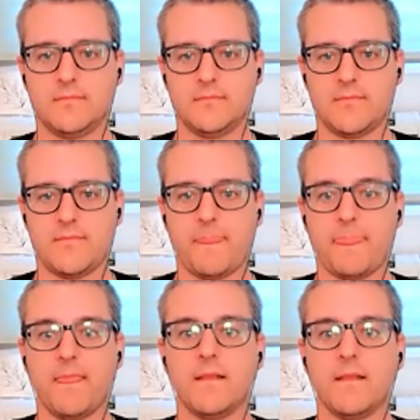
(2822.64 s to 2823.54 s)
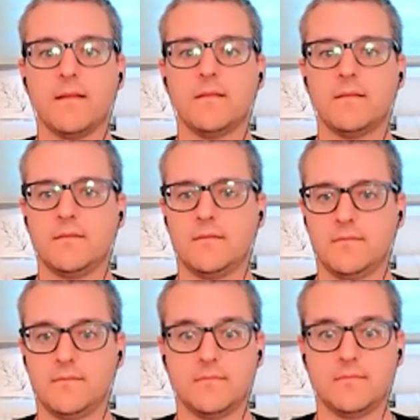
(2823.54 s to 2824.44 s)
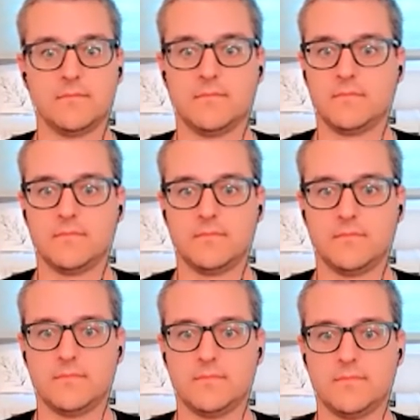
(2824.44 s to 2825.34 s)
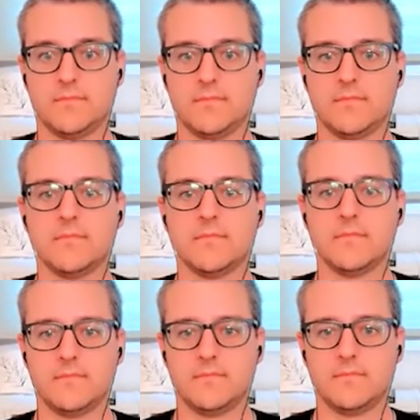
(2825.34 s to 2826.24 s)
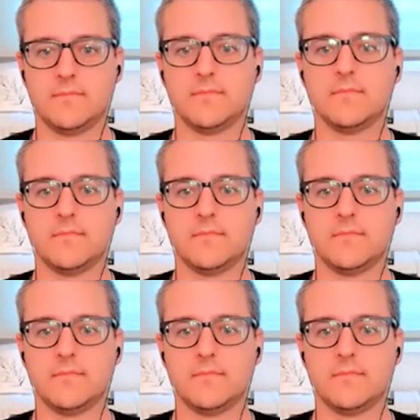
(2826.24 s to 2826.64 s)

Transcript: [no speech]